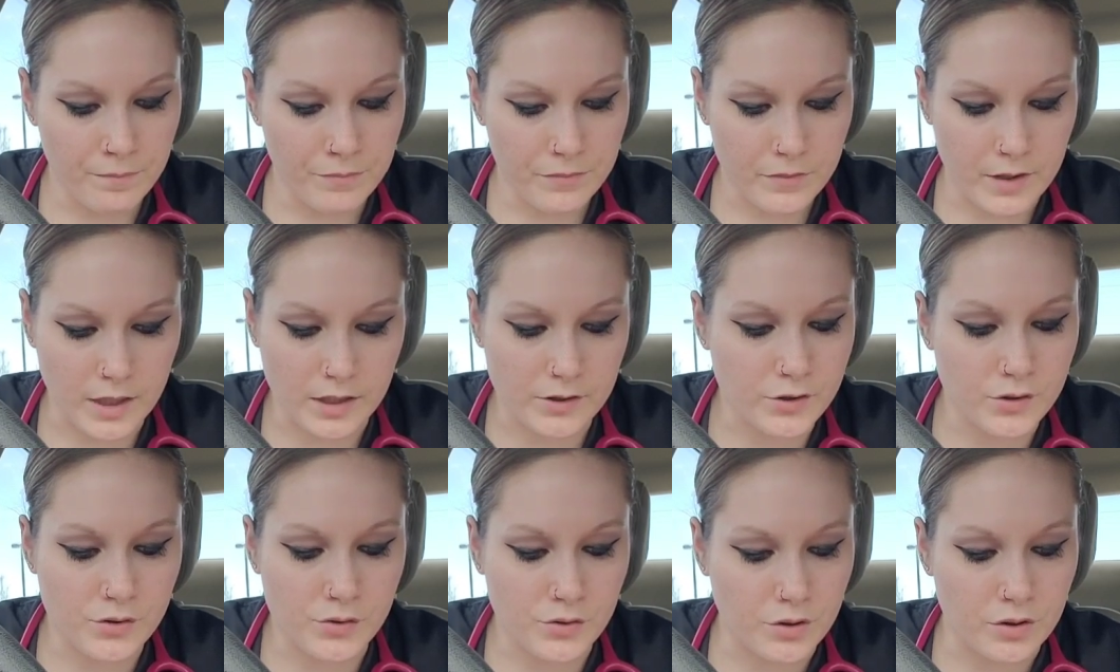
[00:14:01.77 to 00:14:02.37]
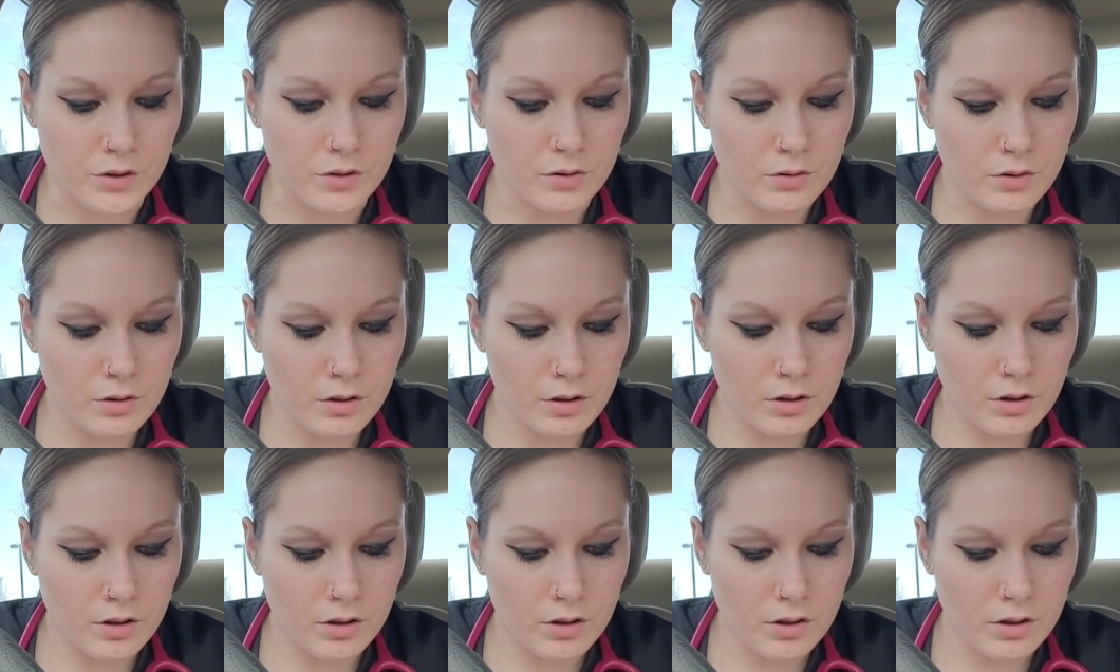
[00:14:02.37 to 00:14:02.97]
That's true
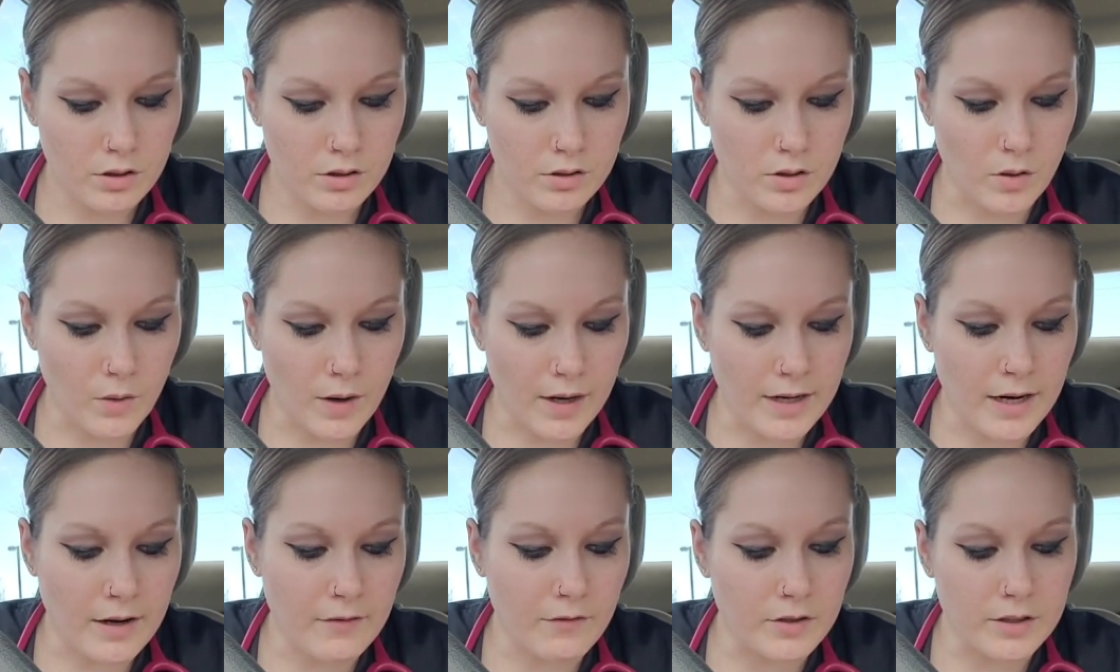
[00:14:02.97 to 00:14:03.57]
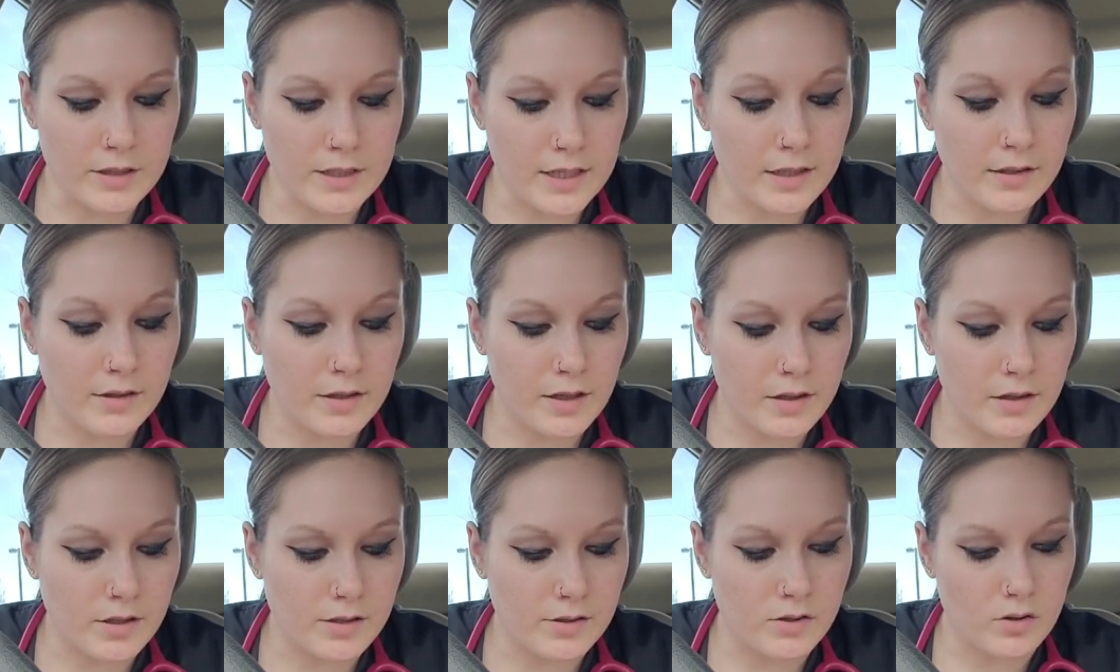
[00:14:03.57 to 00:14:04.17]
so I never did
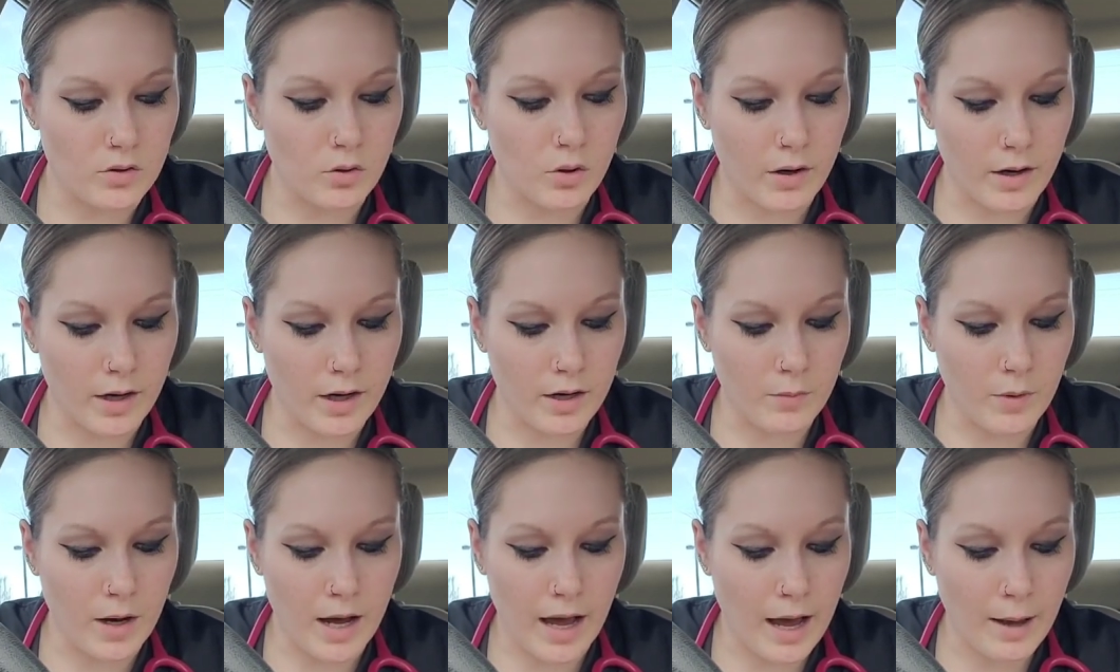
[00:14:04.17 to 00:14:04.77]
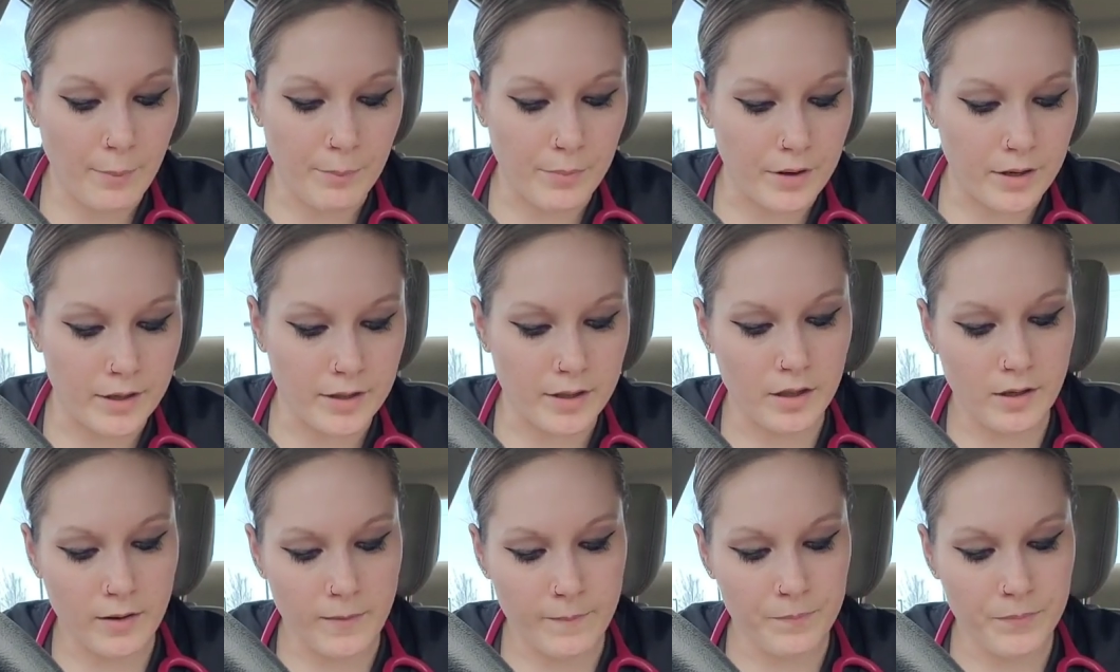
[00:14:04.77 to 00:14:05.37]
get the story. What
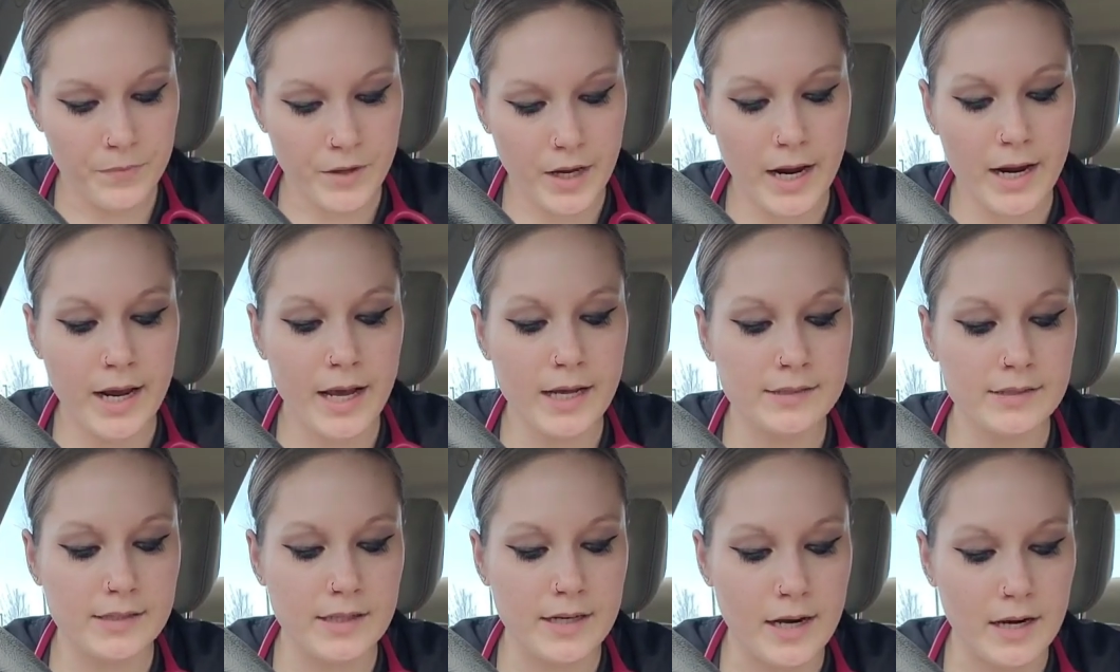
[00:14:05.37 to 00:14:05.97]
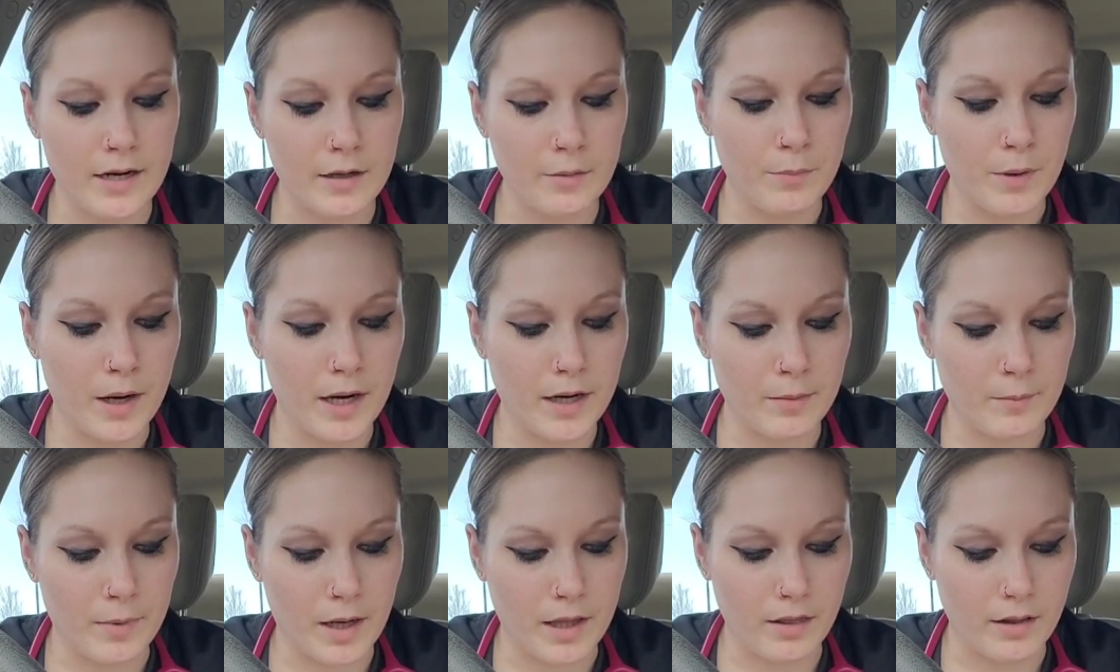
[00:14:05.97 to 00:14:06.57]
happened? I hesitated,
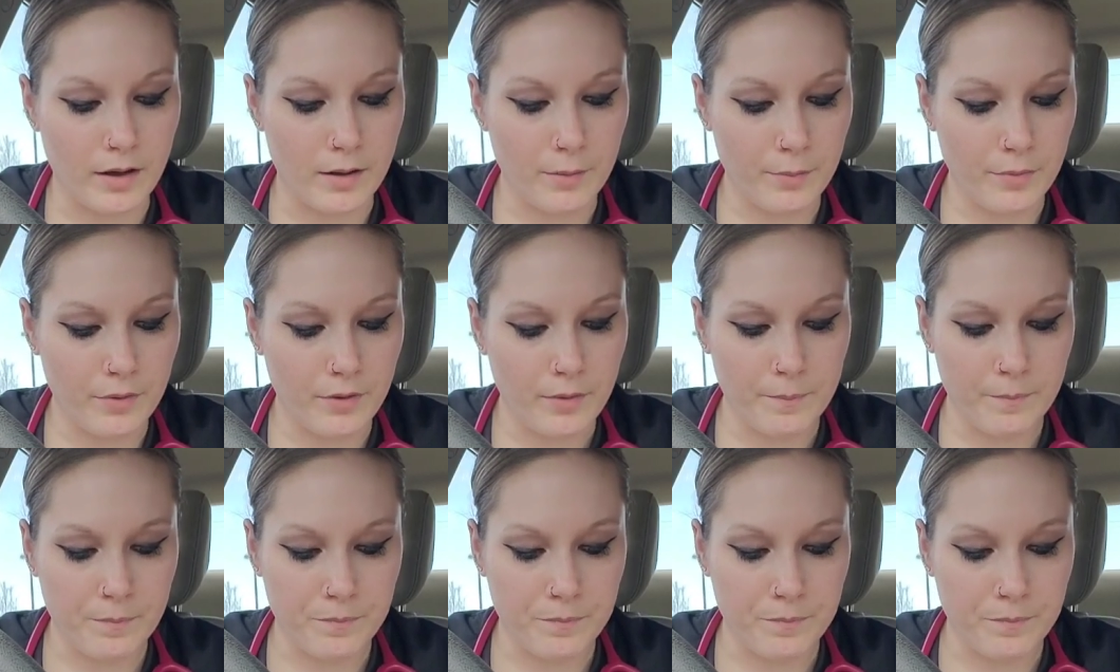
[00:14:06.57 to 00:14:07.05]
biting my lip.